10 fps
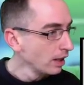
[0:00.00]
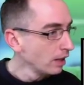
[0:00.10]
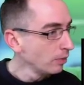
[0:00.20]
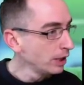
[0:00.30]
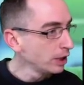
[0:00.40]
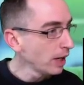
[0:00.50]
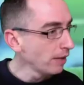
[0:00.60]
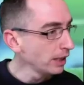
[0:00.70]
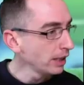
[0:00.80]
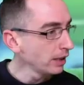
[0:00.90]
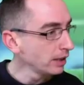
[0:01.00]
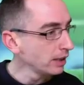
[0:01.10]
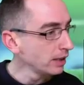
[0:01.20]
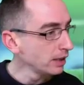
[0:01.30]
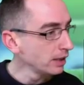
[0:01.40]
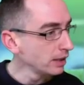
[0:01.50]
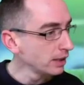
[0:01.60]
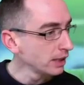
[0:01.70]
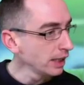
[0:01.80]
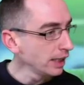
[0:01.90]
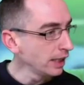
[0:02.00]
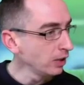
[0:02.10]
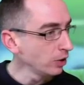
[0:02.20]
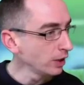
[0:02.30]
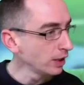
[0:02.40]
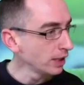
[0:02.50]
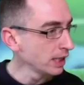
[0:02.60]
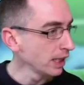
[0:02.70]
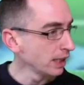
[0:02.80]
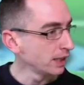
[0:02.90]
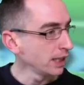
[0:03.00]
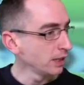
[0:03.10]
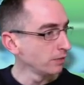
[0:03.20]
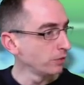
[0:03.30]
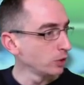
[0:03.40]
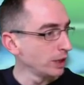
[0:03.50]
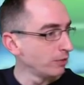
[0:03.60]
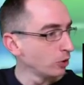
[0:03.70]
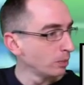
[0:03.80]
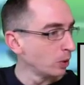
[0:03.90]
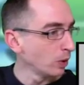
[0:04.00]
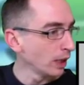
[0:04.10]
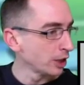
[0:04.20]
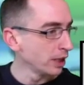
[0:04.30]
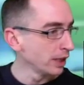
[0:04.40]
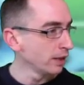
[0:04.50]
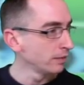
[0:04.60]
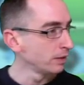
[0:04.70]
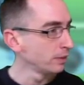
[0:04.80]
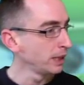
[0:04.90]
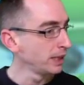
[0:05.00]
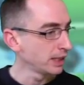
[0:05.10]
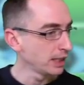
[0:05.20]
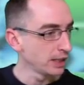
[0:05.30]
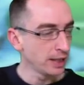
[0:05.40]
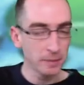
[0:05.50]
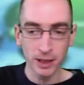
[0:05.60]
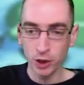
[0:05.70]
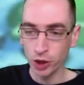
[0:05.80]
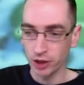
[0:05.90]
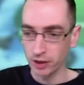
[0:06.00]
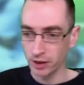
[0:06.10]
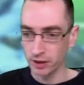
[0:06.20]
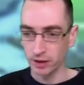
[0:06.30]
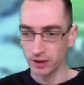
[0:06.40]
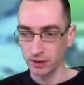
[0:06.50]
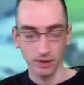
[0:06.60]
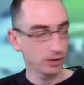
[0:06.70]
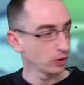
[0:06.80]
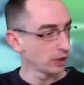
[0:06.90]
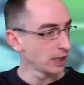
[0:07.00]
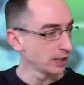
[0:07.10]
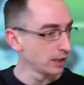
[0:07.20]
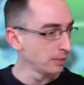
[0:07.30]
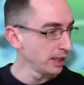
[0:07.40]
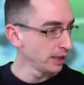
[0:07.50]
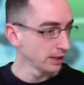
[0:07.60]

We do have a little sneaky look at a season 44 ball, actually. I've been sent an image. Have a look at that in a minute.